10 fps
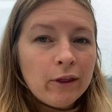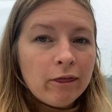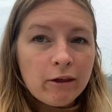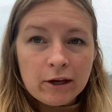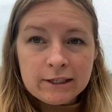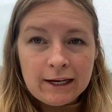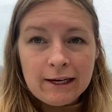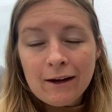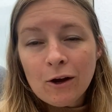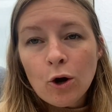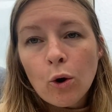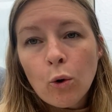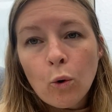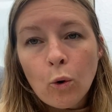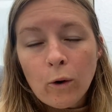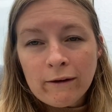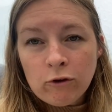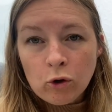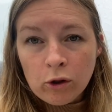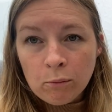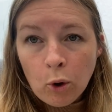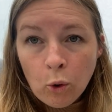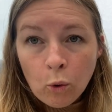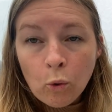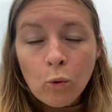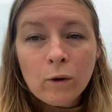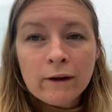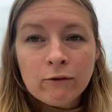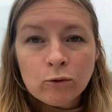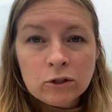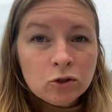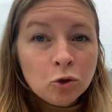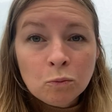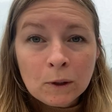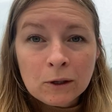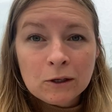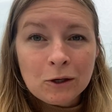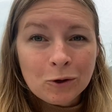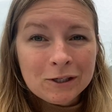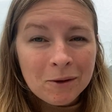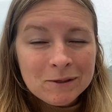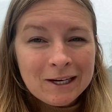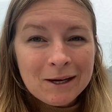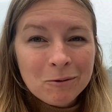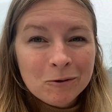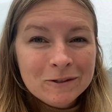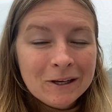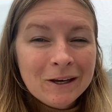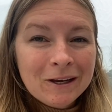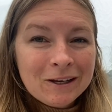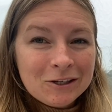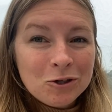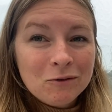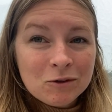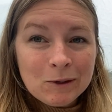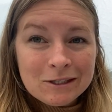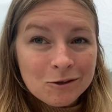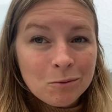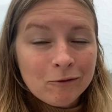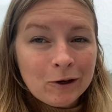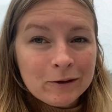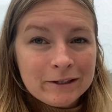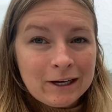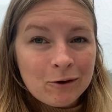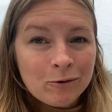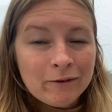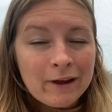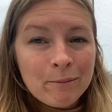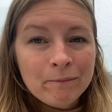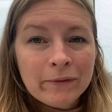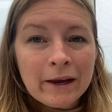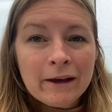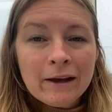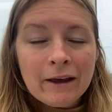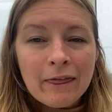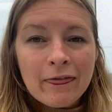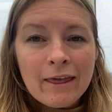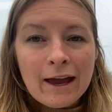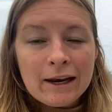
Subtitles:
30, or if you've got them all, if you're super good at your times tables, because you have to be super fast to get all of them, then